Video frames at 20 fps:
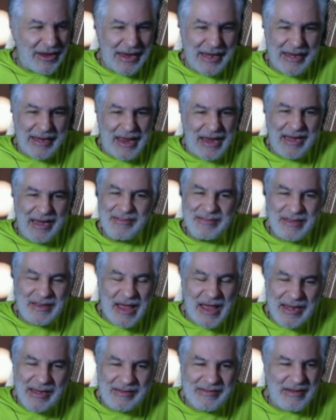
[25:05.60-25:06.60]
80s and
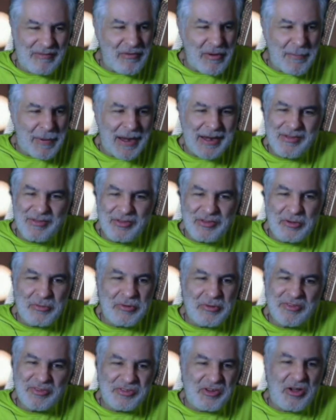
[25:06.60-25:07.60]
90s, everybody's
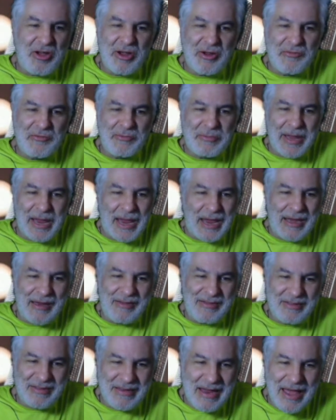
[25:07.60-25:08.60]
doing songs from the
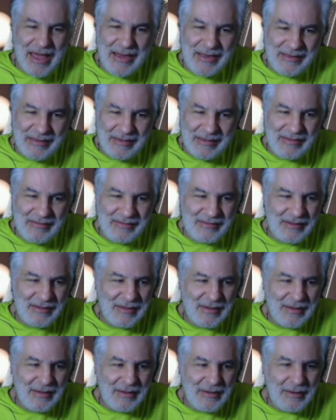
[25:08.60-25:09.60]
80s and 90s
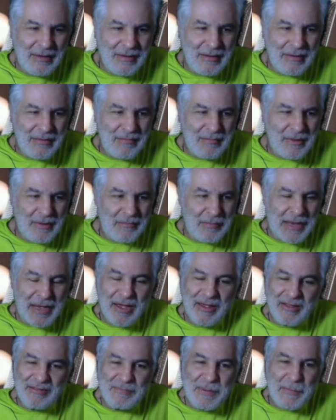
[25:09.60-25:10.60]

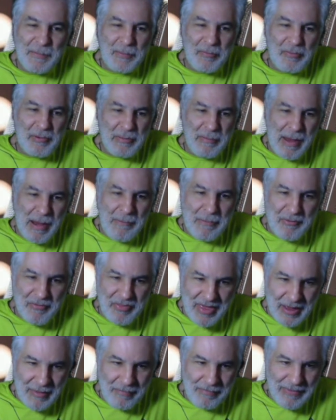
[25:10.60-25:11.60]
because people remember
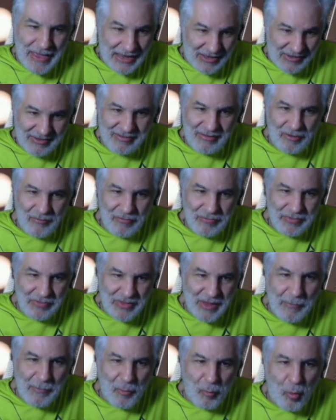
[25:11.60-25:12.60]
them. That's
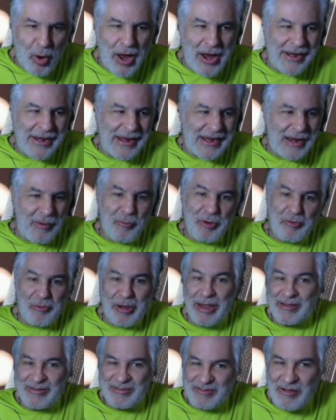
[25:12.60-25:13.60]
number one, and they were
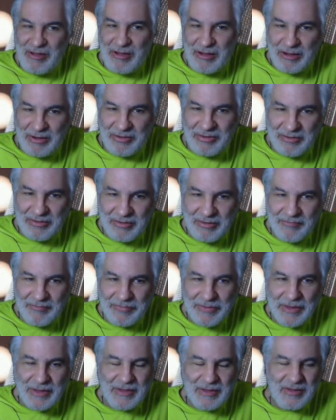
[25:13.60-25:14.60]
great songs.
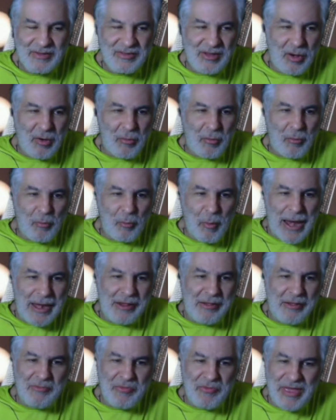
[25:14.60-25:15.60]
So why do
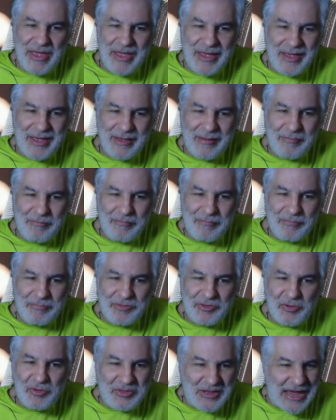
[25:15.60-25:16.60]
you think
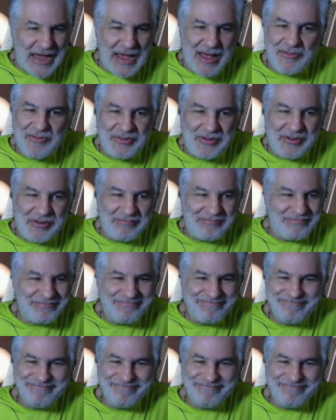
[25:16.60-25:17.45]
2000